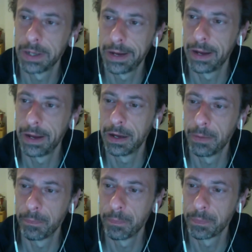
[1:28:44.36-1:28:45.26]

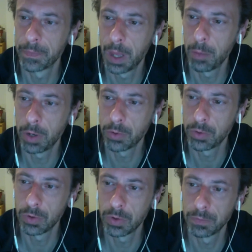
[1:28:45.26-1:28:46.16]
um, about
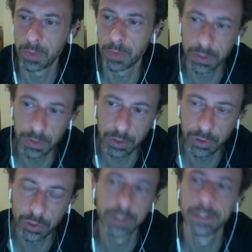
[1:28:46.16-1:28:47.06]
your
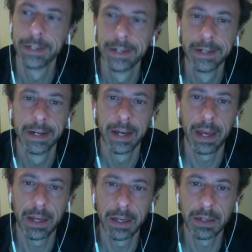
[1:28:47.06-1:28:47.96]
research.
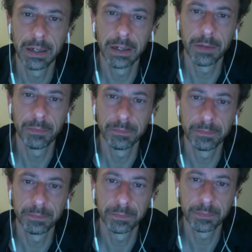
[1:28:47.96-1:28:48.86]
And um,
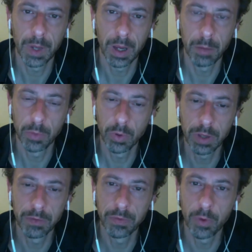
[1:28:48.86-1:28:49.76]
I'm
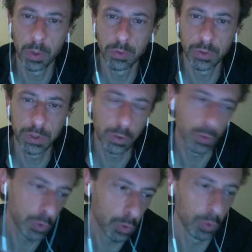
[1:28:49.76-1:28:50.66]
looking forward to see you
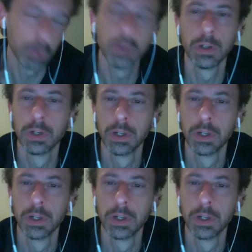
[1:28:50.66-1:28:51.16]
soon.